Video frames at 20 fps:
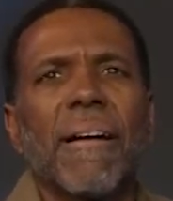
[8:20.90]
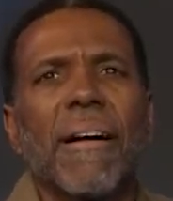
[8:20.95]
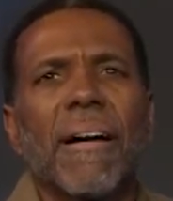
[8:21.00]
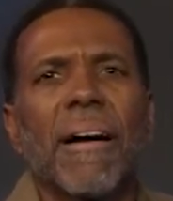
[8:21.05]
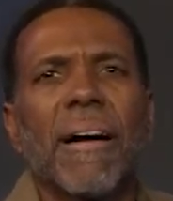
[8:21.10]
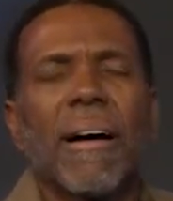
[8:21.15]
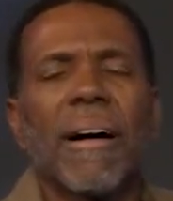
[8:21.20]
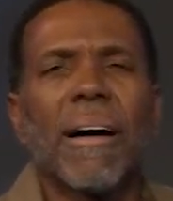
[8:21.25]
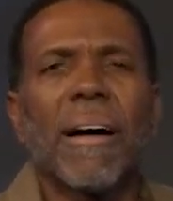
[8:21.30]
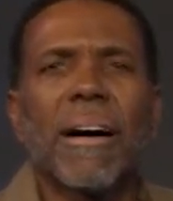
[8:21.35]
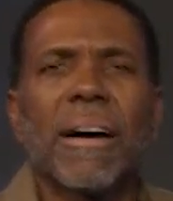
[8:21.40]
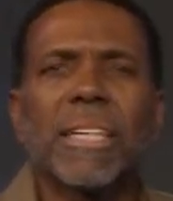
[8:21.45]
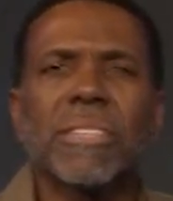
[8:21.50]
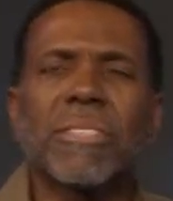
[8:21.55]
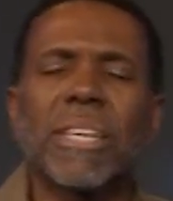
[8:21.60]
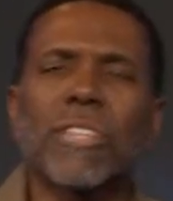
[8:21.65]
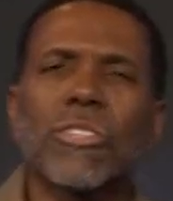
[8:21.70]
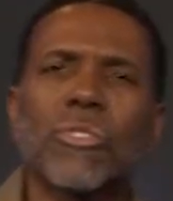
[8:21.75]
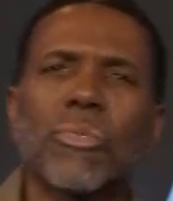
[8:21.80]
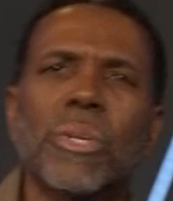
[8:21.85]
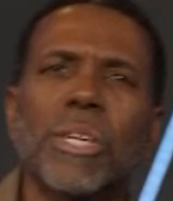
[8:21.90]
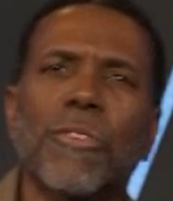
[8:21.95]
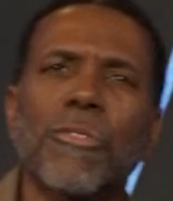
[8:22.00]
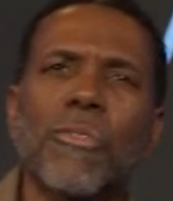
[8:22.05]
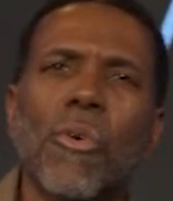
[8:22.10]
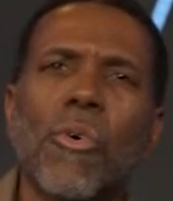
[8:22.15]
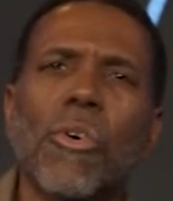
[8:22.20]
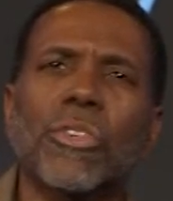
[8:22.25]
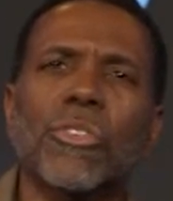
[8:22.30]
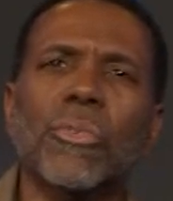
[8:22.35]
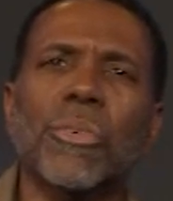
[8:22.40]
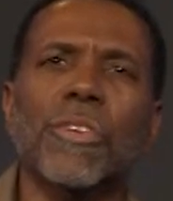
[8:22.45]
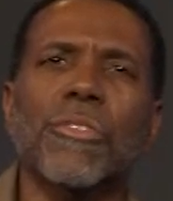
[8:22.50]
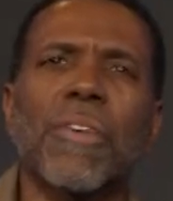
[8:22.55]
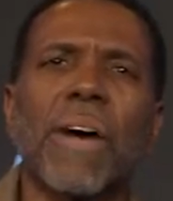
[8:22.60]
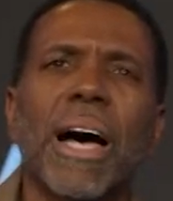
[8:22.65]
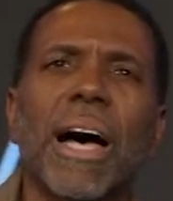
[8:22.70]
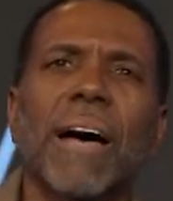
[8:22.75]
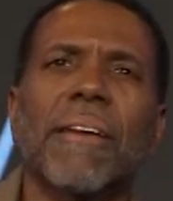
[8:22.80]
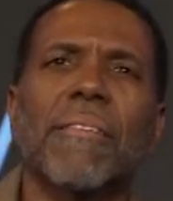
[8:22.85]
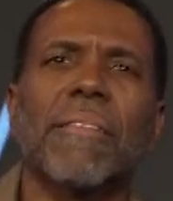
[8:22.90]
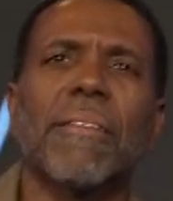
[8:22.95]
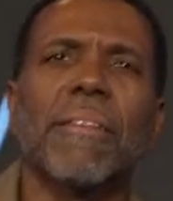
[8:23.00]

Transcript: It's at 24 or 25.